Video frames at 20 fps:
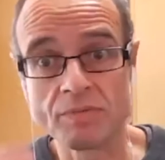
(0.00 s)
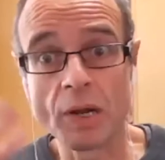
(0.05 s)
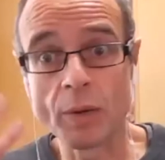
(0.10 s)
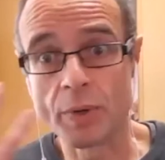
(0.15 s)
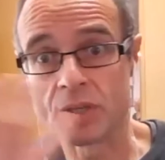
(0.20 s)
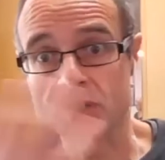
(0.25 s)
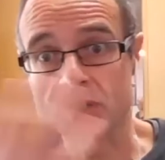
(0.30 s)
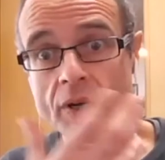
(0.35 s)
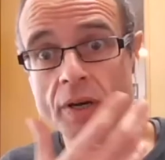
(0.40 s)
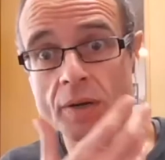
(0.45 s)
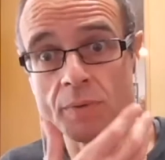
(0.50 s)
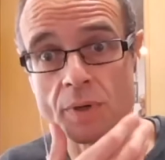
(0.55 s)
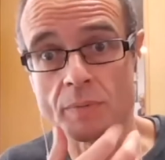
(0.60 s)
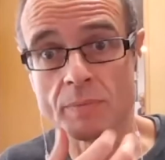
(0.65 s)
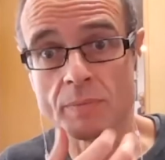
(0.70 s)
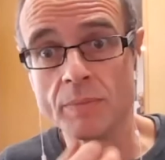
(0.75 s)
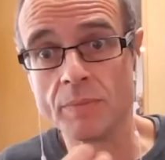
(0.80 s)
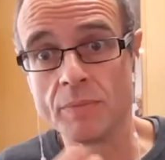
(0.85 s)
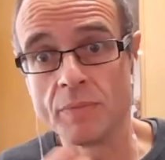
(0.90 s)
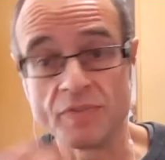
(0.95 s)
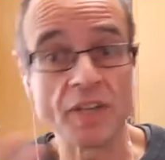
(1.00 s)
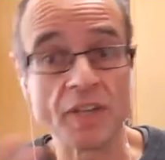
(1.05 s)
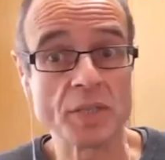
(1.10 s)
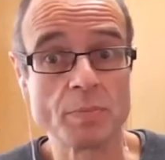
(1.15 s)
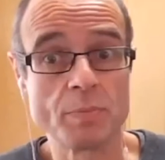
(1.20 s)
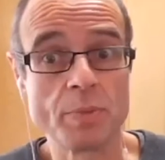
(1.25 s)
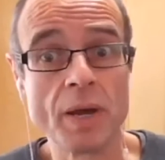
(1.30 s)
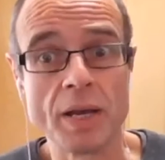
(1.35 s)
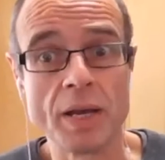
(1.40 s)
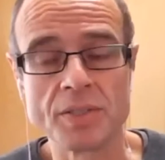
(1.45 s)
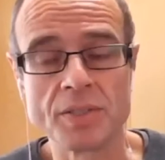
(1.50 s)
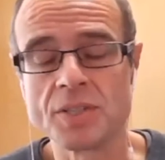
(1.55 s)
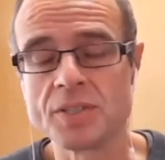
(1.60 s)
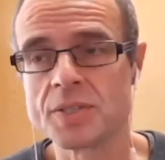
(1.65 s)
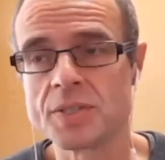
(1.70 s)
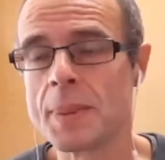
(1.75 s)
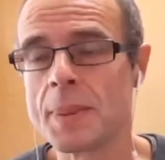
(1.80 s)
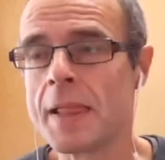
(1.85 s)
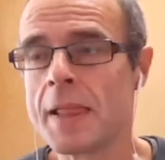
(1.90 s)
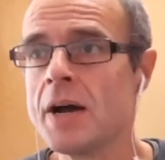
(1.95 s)
railroad uh, fixed
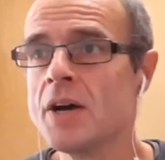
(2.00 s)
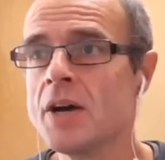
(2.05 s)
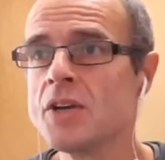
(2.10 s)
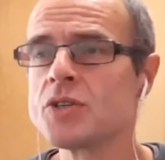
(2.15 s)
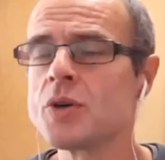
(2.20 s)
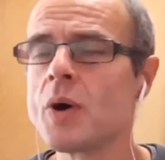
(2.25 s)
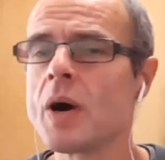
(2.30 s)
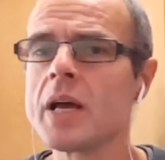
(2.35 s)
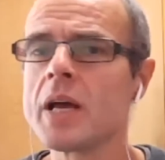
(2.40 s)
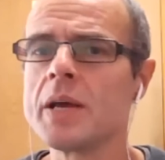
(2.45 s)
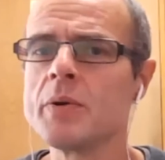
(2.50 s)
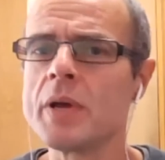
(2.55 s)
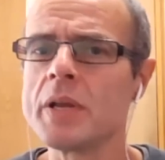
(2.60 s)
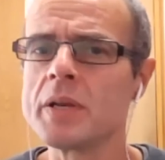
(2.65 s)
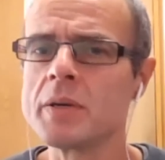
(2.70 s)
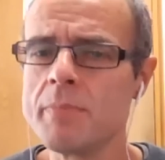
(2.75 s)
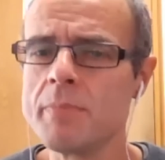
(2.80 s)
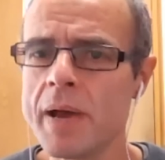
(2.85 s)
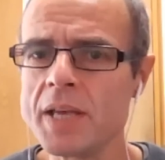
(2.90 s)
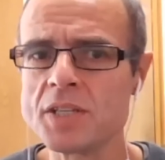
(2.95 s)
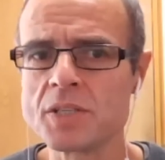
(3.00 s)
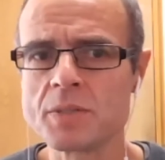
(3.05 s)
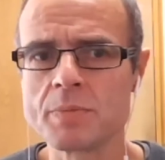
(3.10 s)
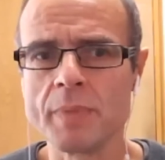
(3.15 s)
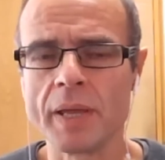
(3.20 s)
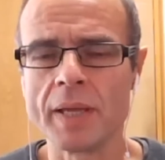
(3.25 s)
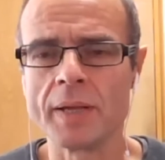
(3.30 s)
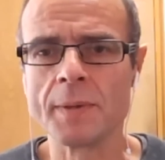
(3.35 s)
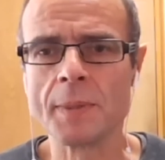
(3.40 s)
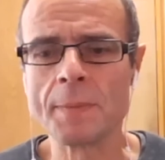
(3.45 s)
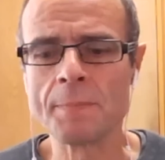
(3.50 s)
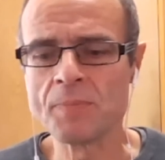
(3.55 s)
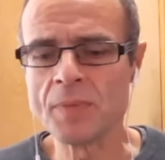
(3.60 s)
appliances. So I, it, yeah. amazed me.